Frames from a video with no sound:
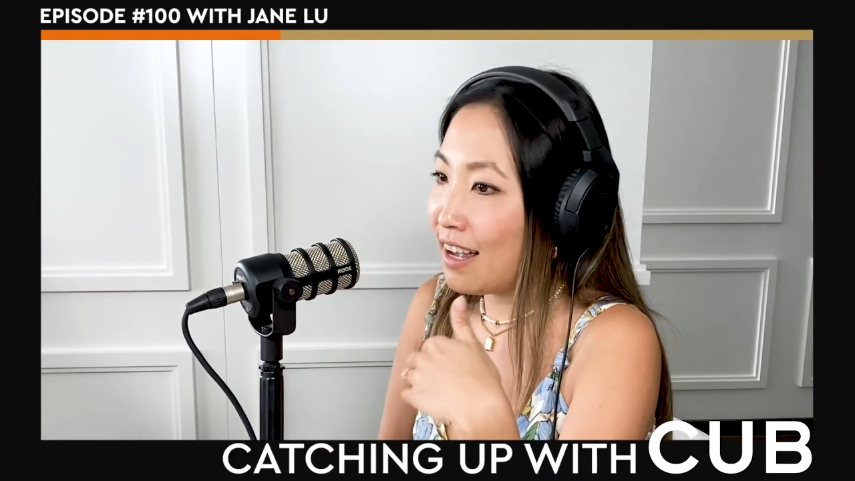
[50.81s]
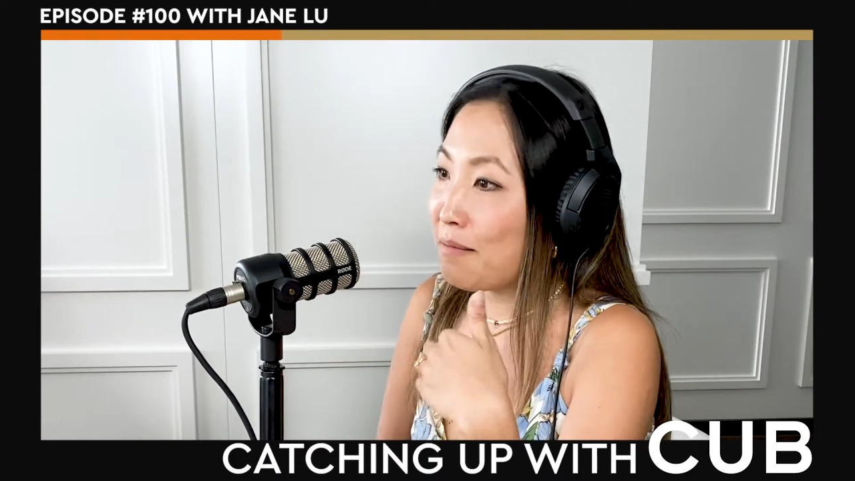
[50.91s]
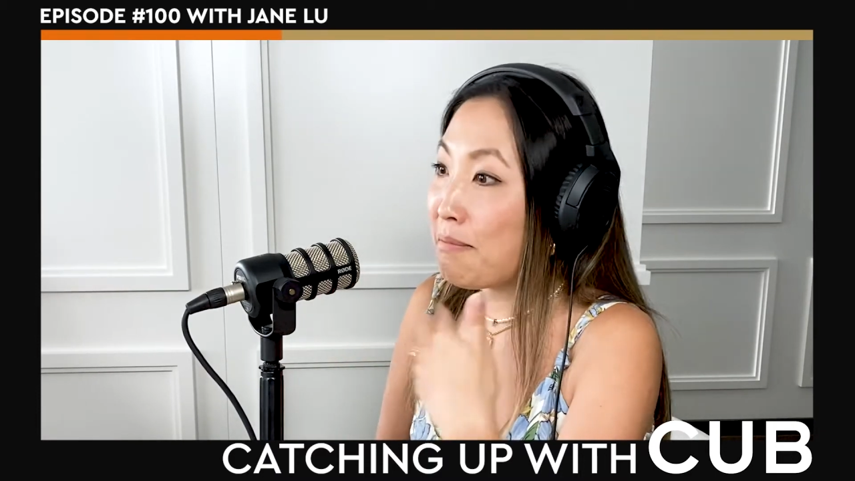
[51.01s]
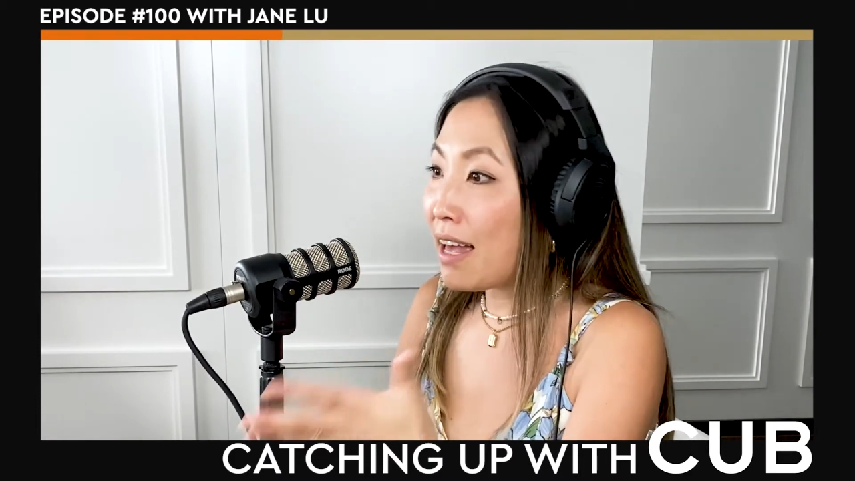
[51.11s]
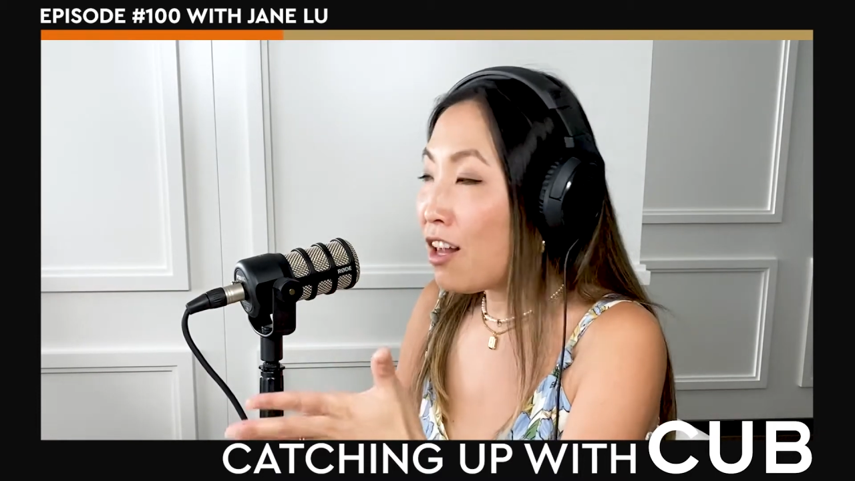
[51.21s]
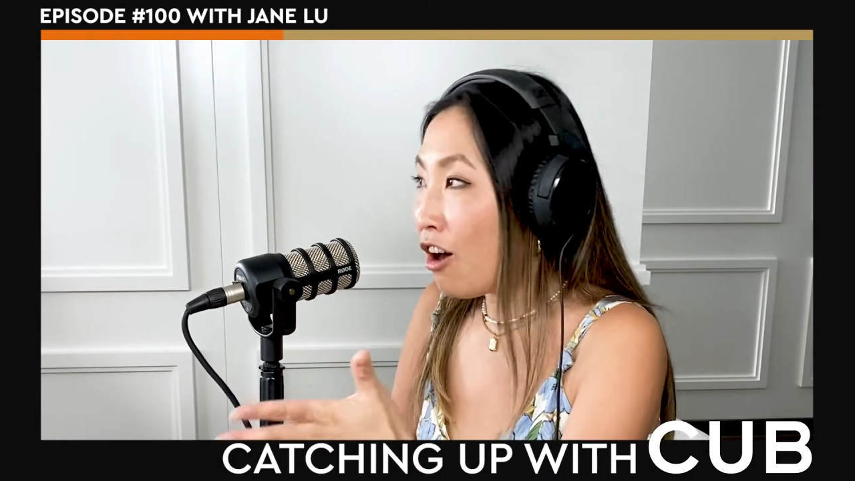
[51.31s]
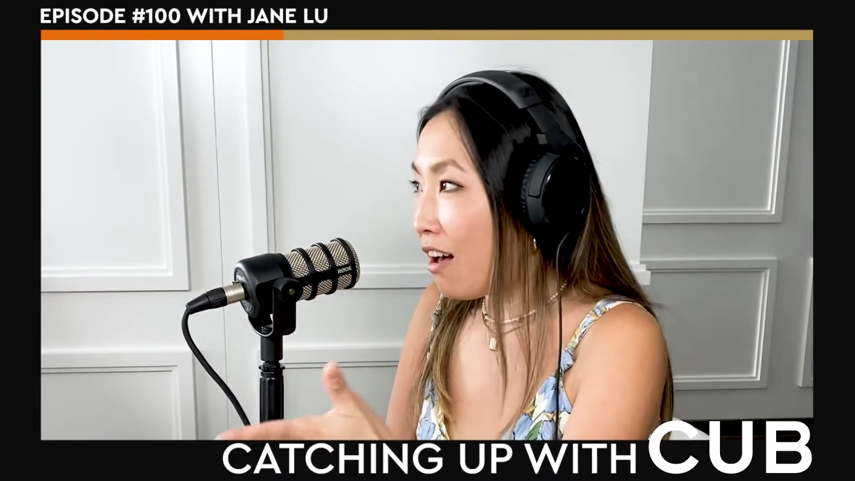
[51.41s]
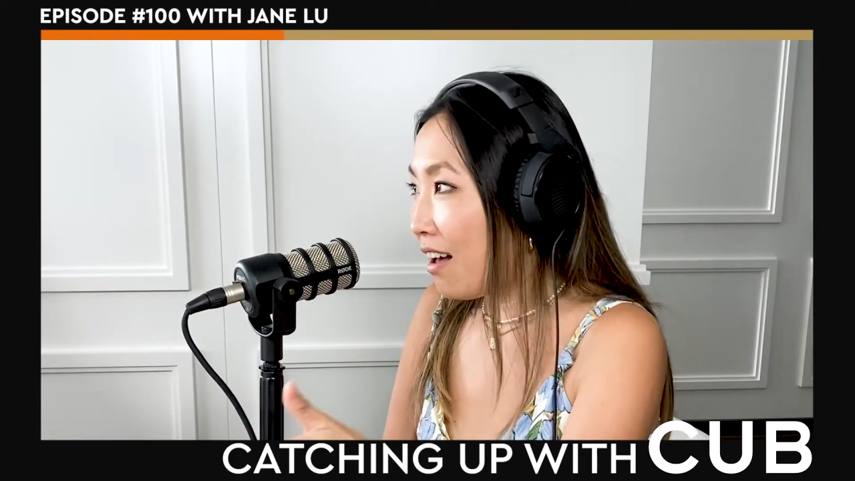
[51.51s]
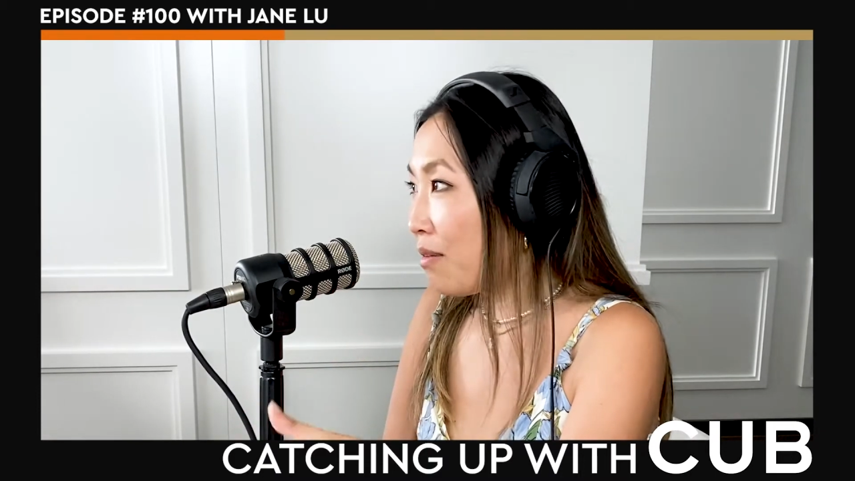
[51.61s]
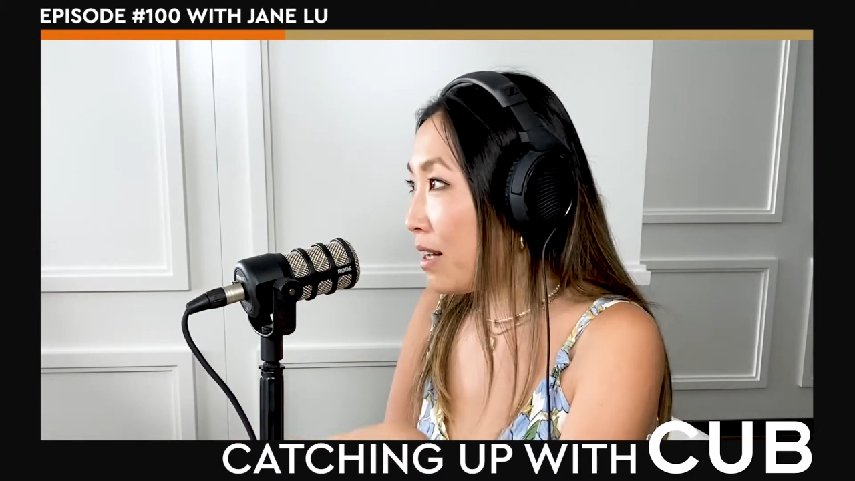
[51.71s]
Met
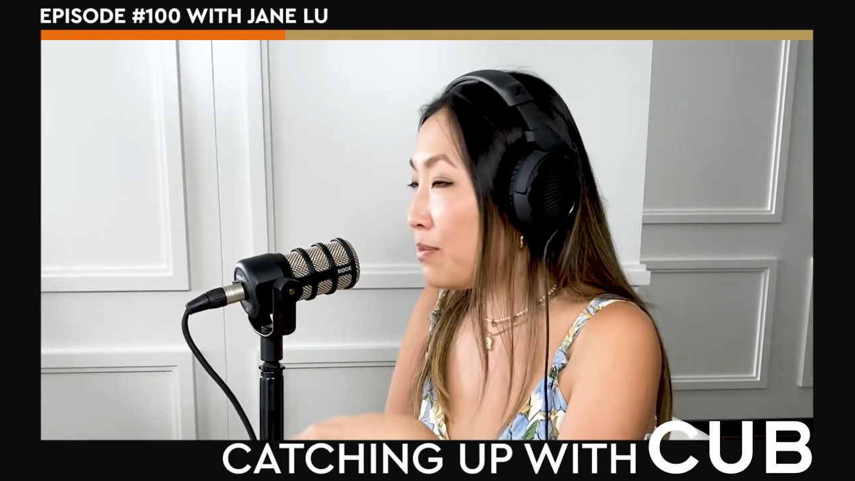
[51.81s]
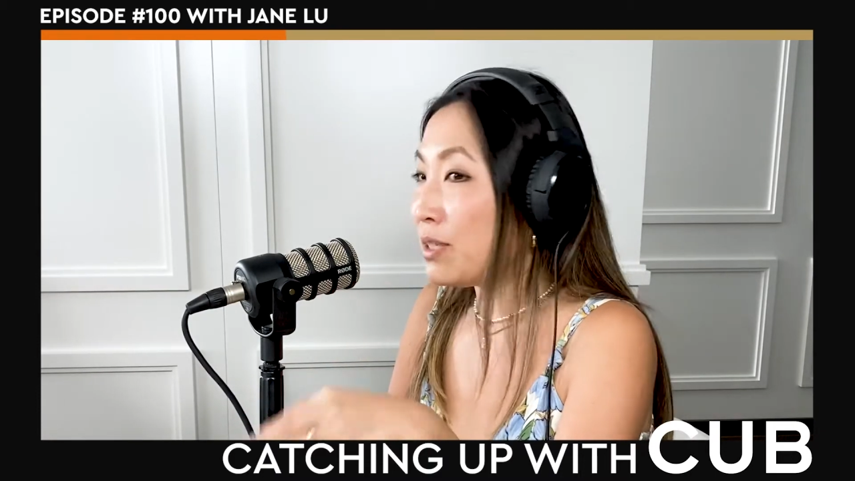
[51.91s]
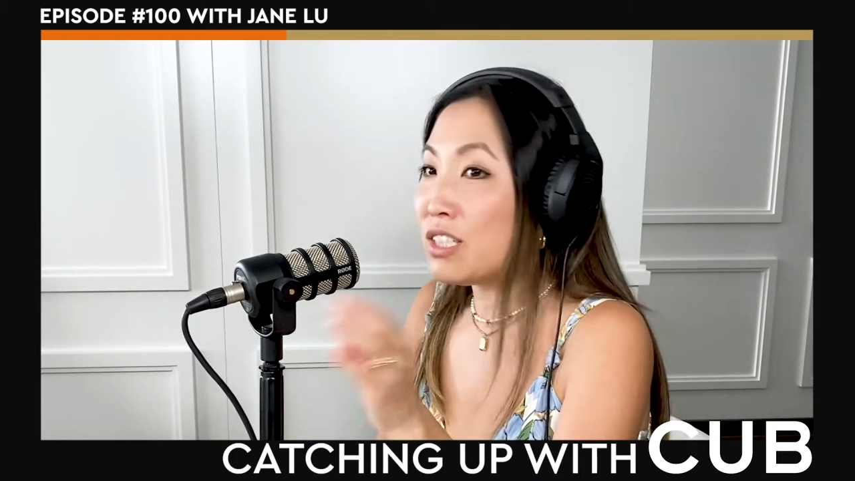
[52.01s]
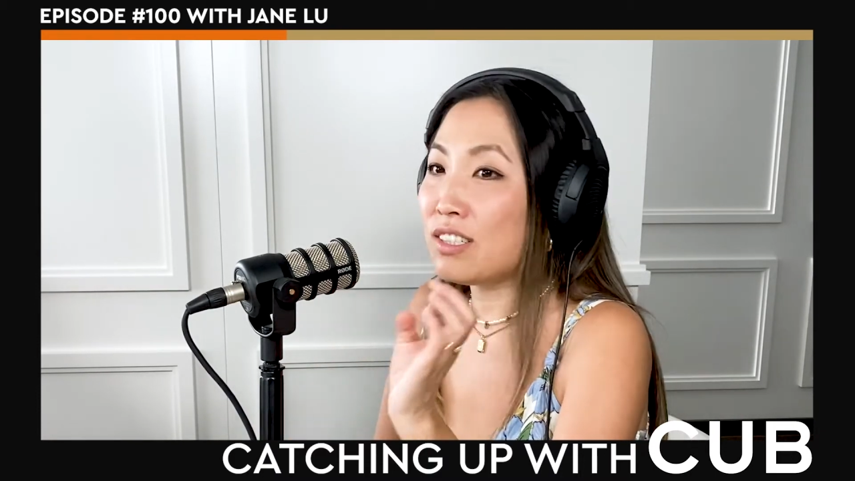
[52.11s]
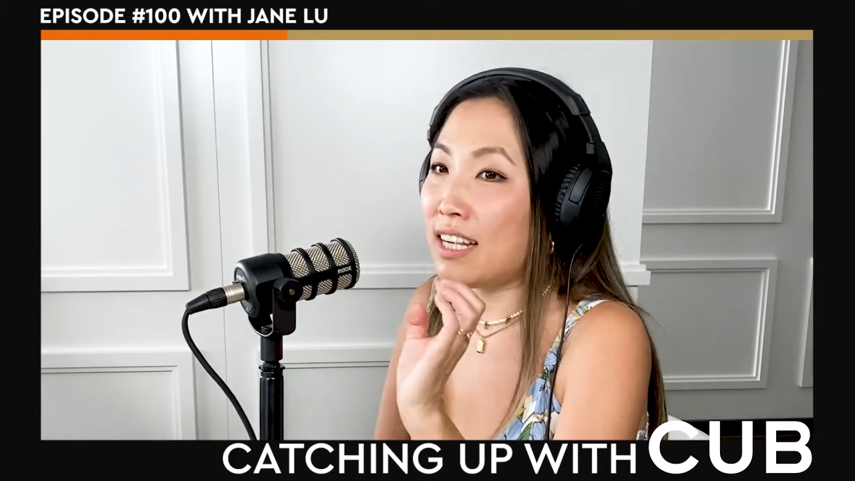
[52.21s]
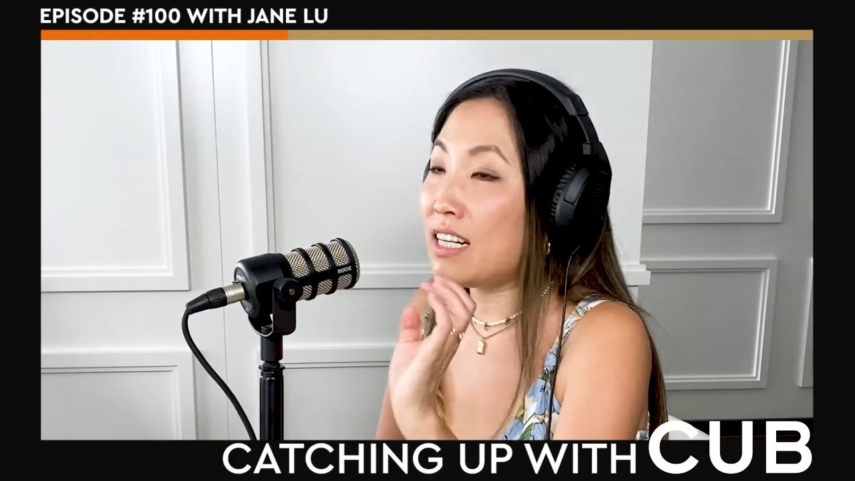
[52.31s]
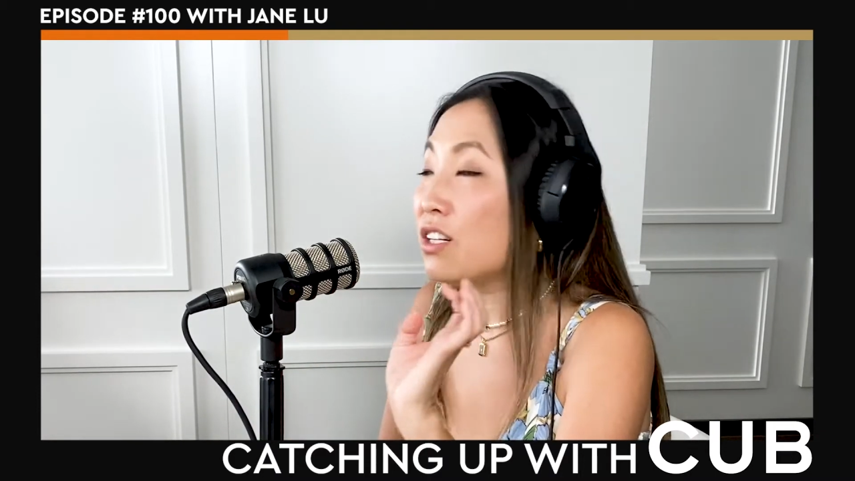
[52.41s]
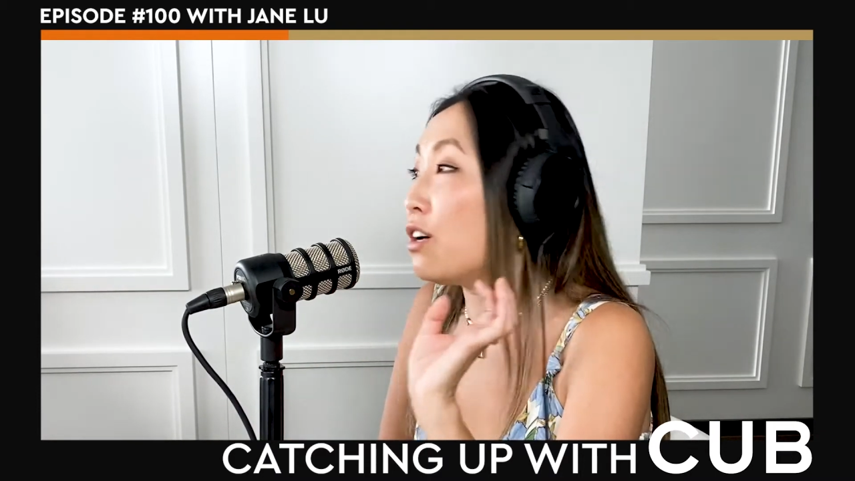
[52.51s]
her and we just hit it